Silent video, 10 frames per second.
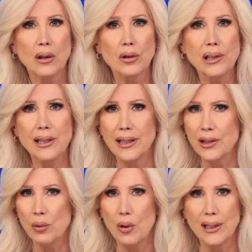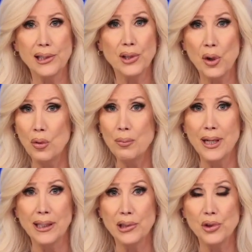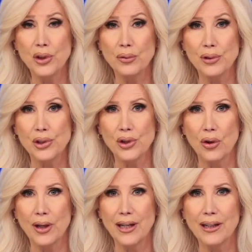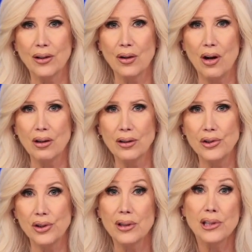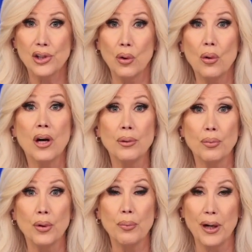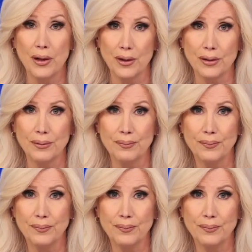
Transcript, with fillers: looks into why so many students are getting to college so unprepared.